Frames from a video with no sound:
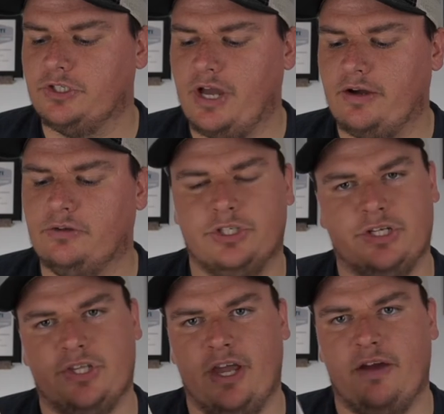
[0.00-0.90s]
tackle
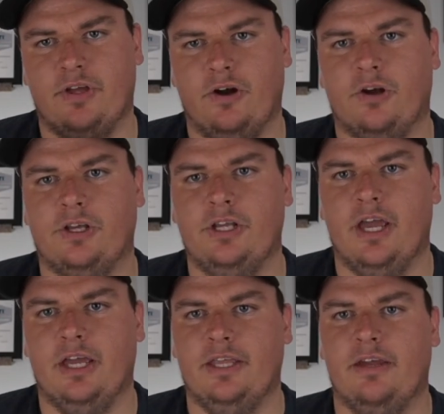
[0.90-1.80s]
jigs, they have that arky
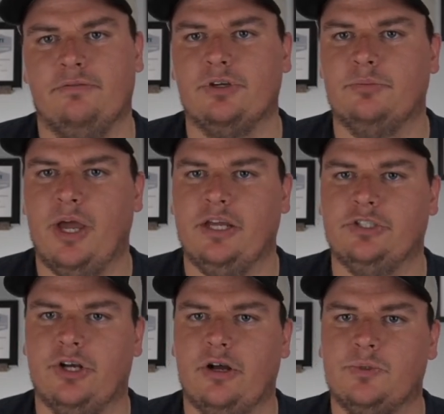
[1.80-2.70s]
head, they have good paint
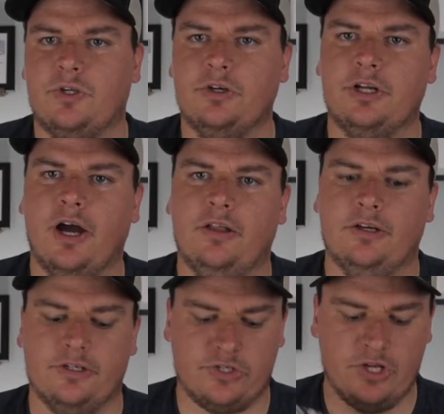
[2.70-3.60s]
jobs, good
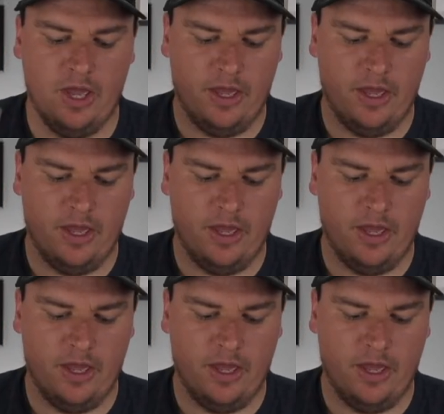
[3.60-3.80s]
colors,